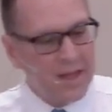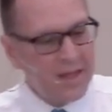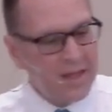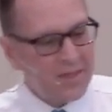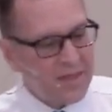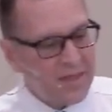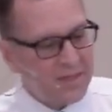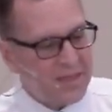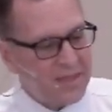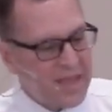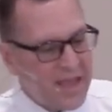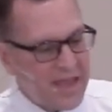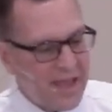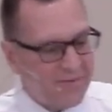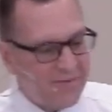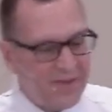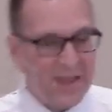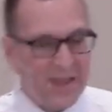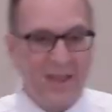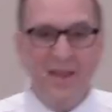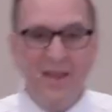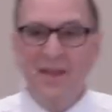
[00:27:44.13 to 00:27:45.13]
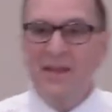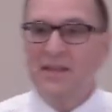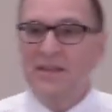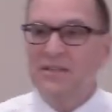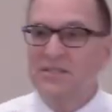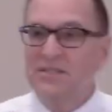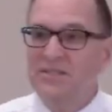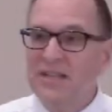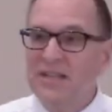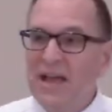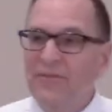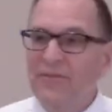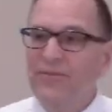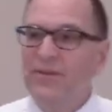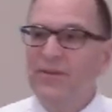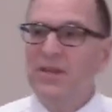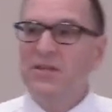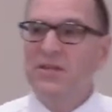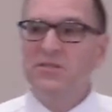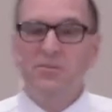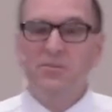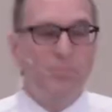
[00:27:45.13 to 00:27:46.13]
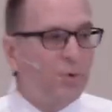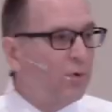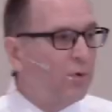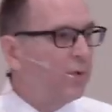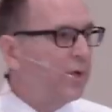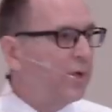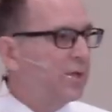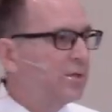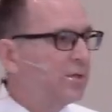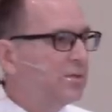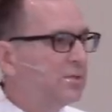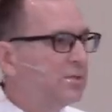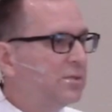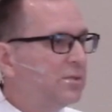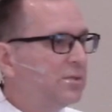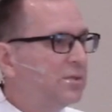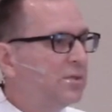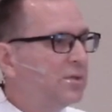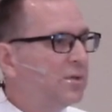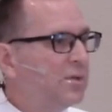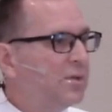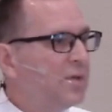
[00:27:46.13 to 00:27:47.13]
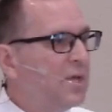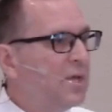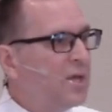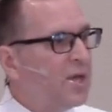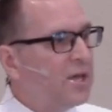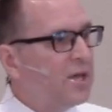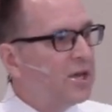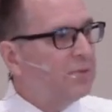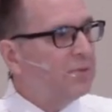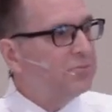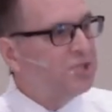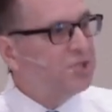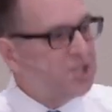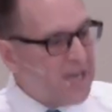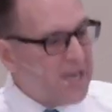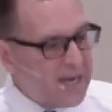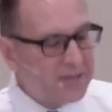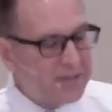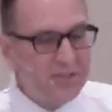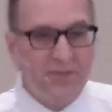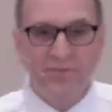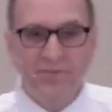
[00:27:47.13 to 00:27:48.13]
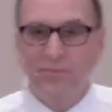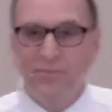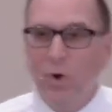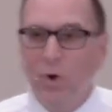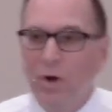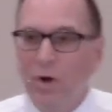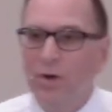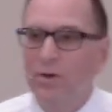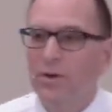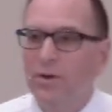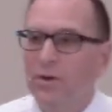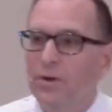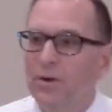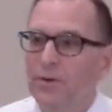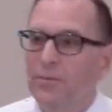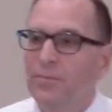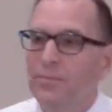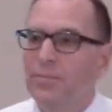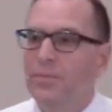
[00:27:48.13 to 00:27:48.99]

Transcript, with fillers: that they have a definite point an objective marker